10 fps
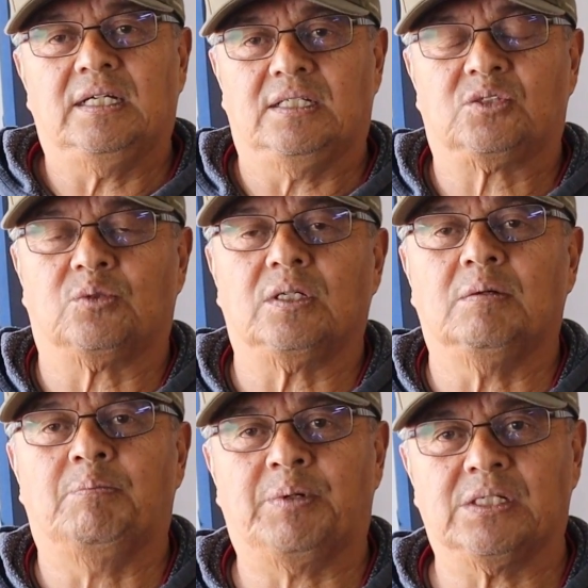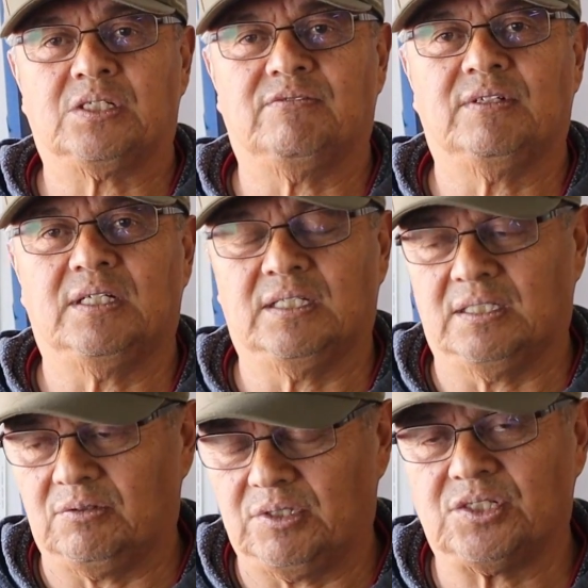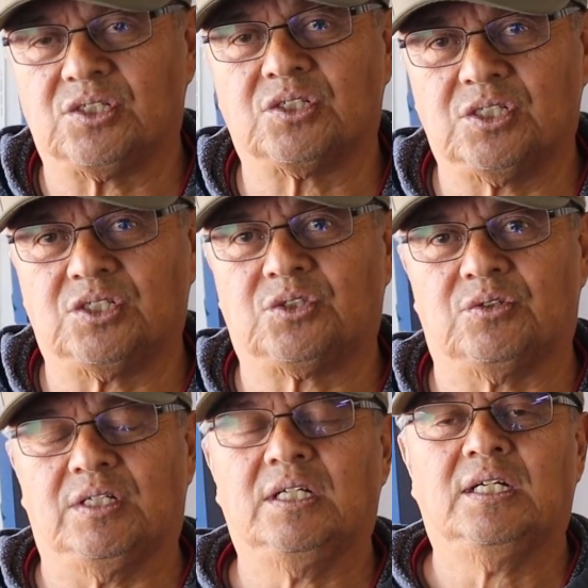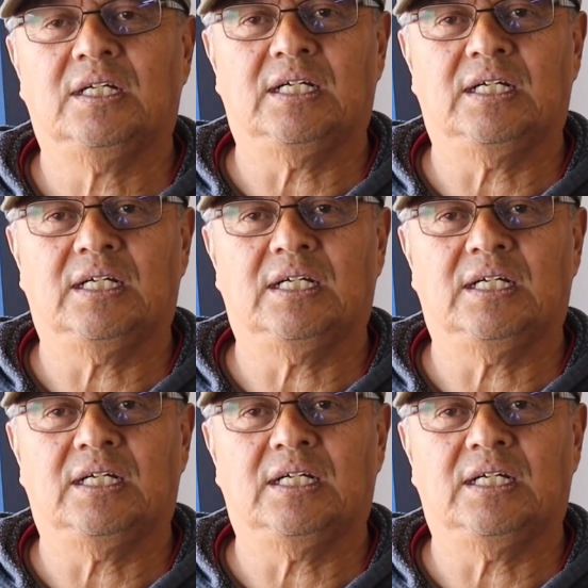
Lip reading: And it's impressive, and the rest is history.